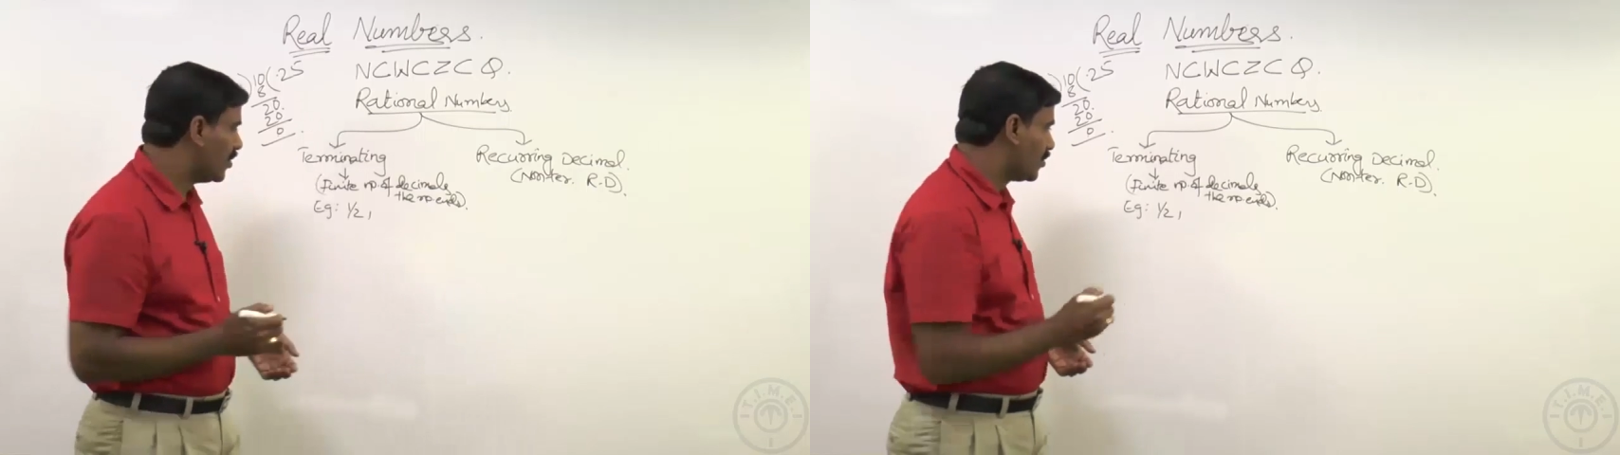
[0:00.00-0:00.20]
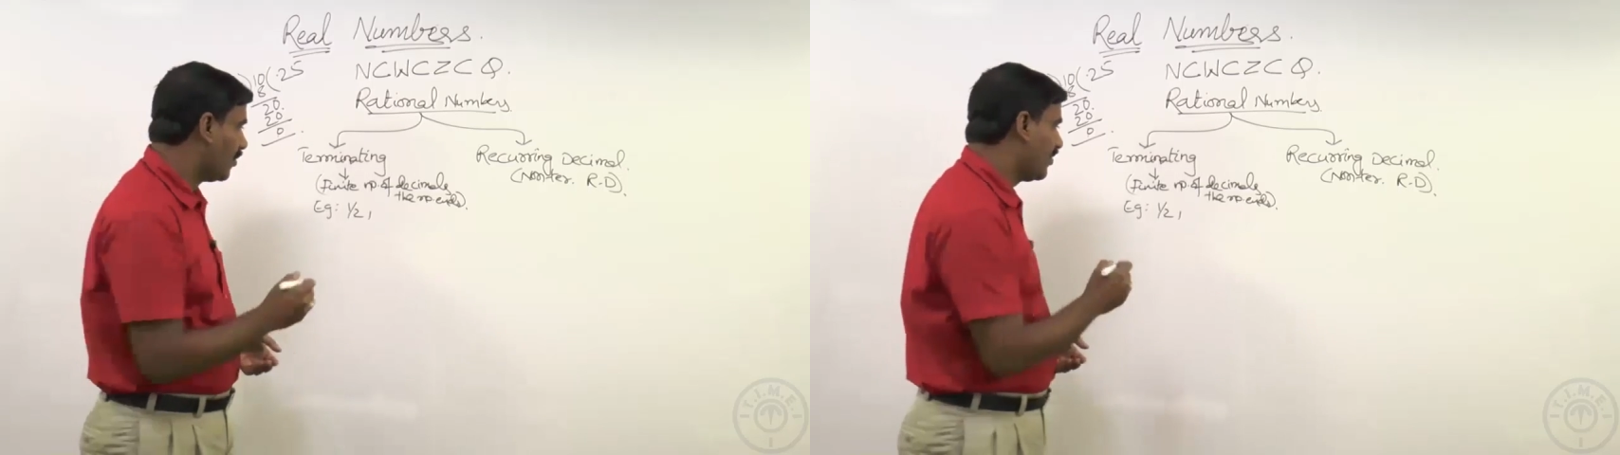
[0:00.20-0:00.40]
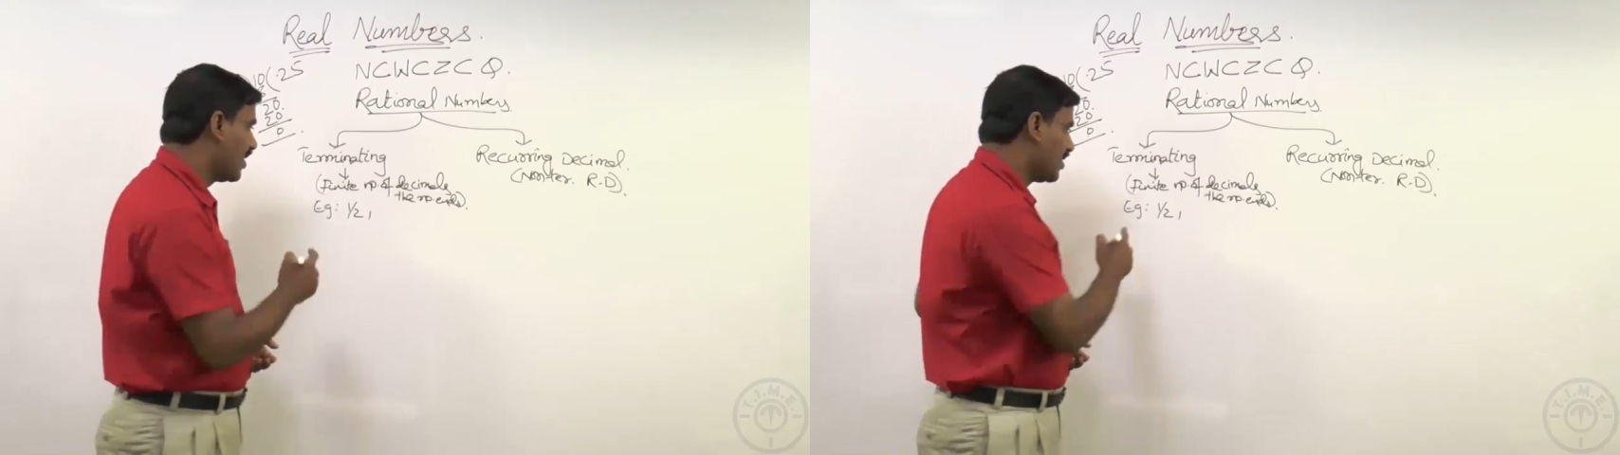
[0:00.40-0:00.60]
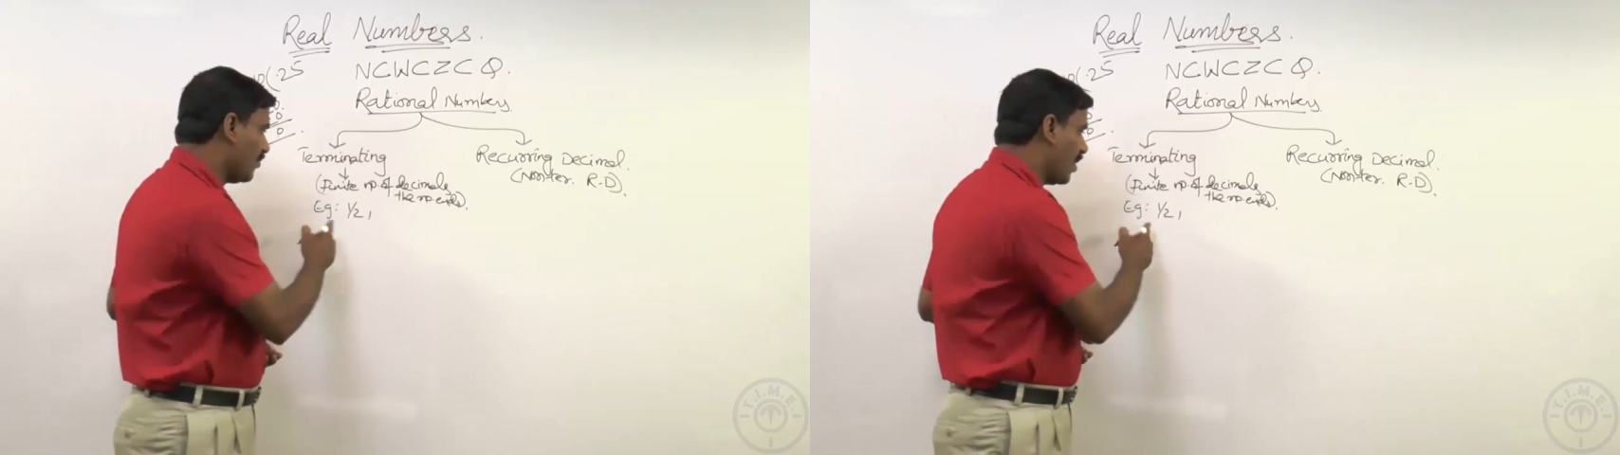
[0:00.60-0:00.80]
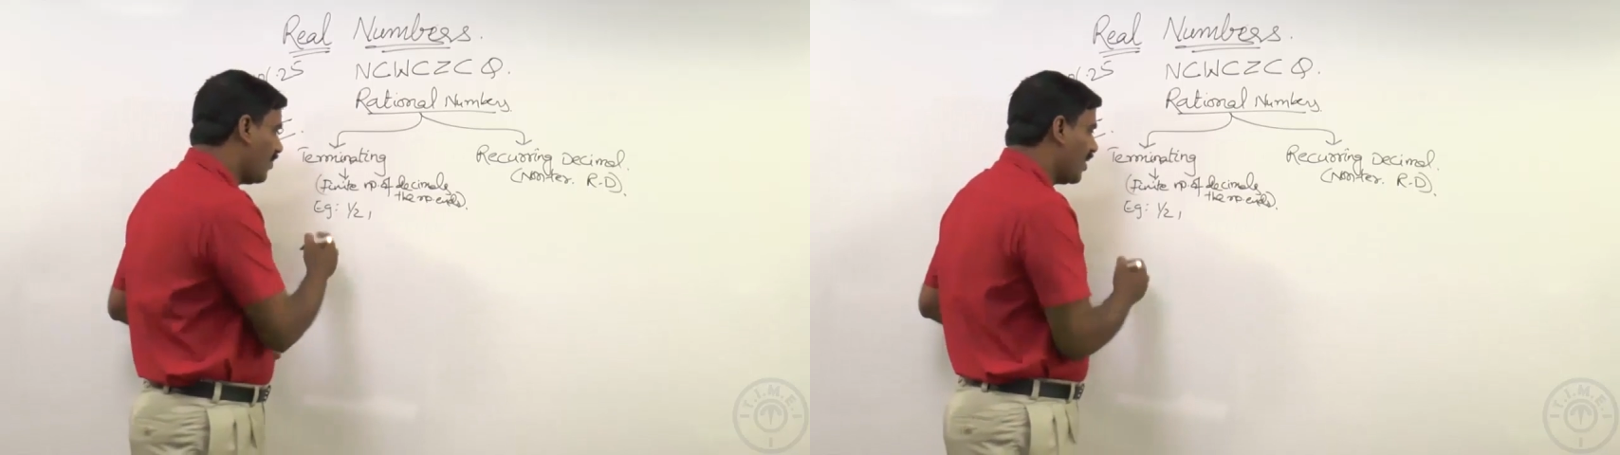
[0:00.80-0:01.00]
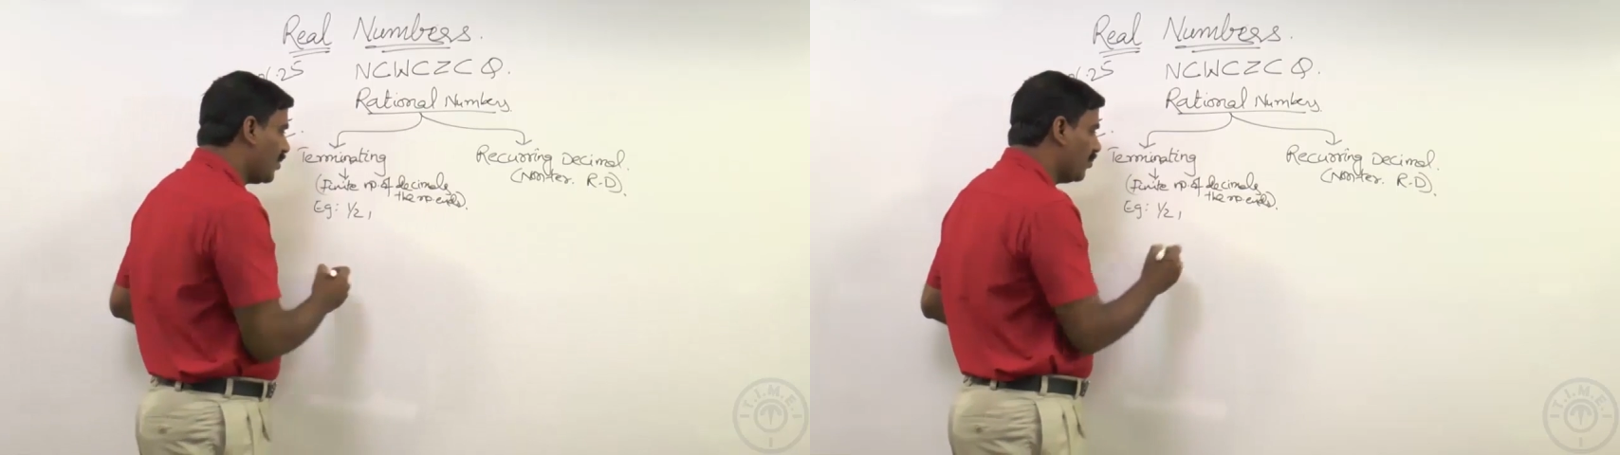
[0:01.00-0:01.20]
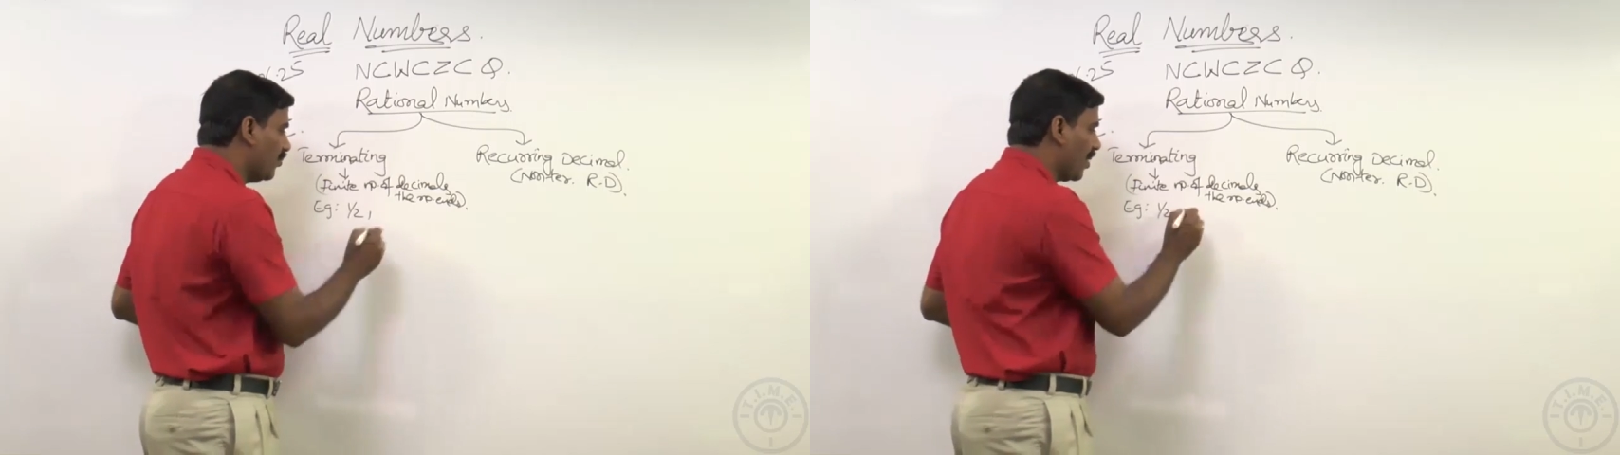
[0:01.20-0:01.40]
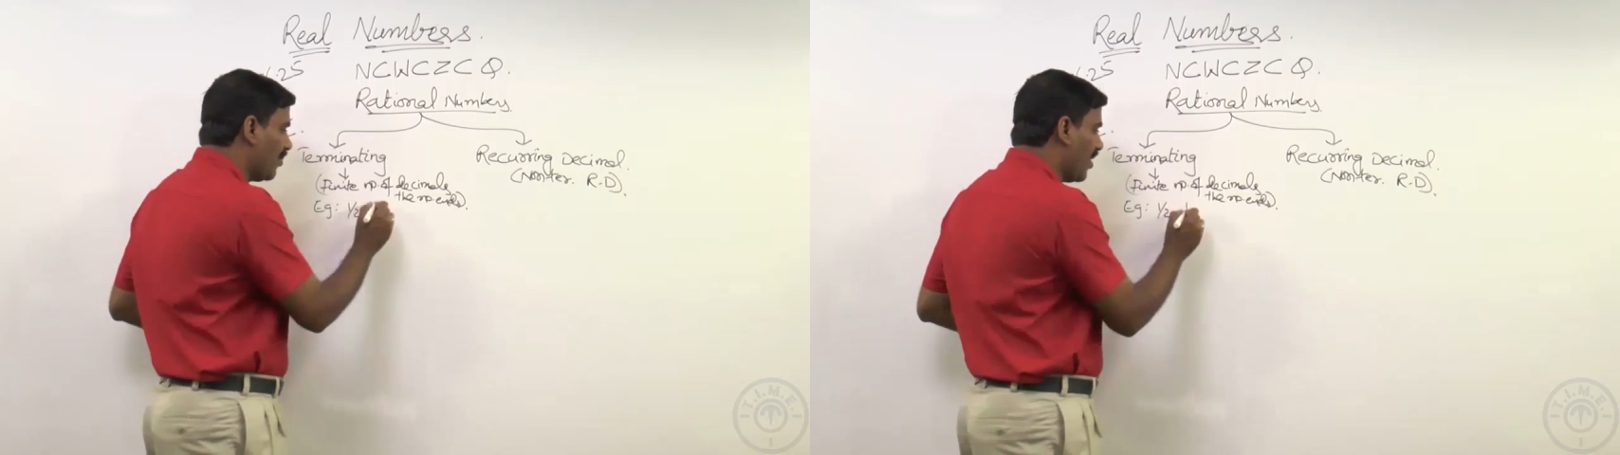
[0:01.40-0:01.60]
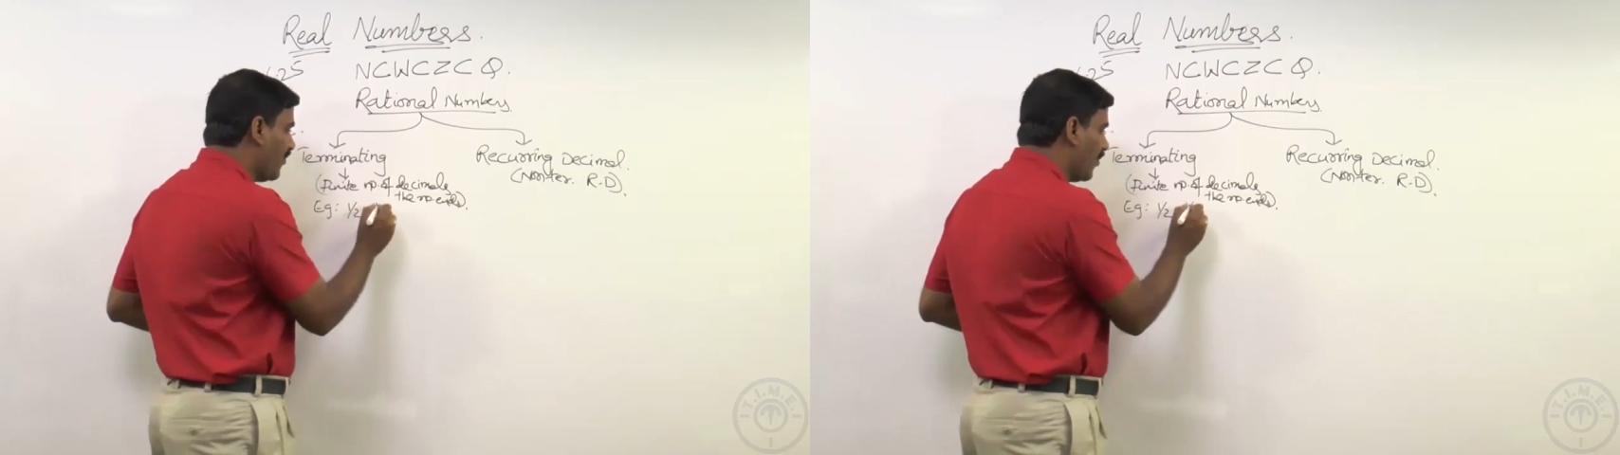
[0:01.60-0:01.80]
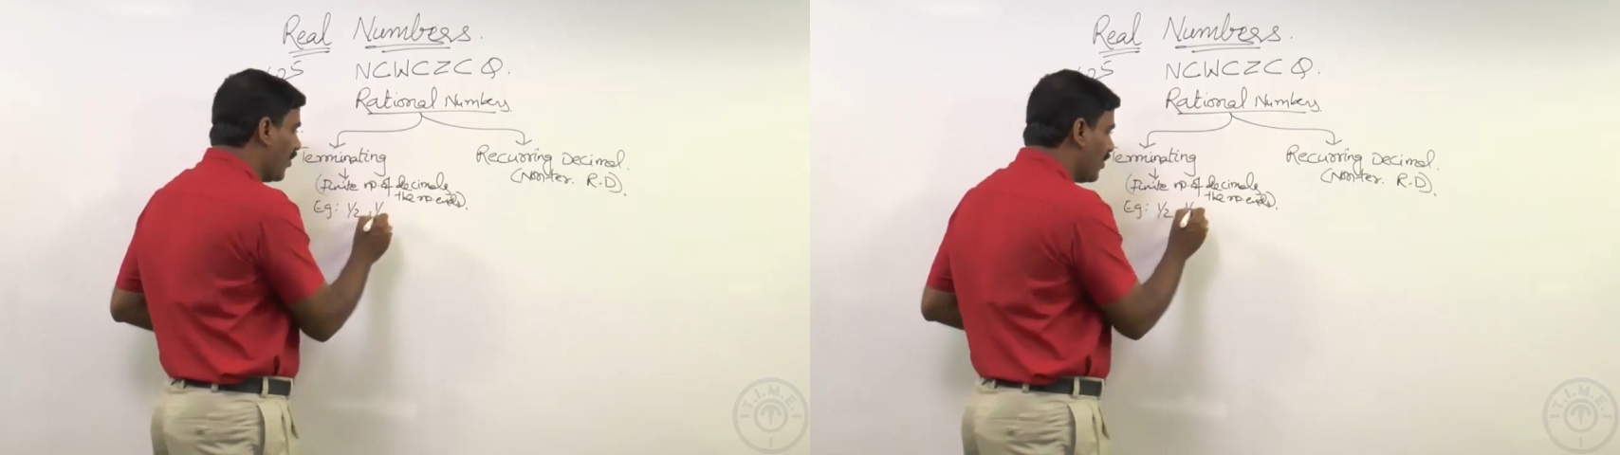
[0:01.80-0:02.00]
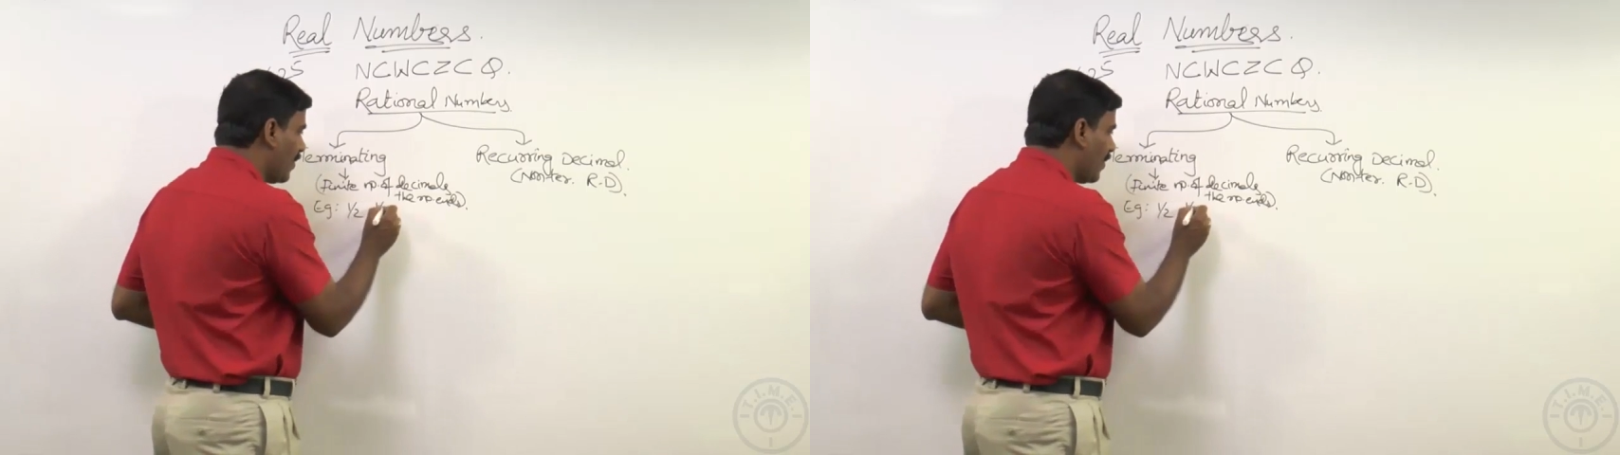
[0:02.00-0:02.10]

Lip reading: So what we can say, 1 by 2, 1 by 4,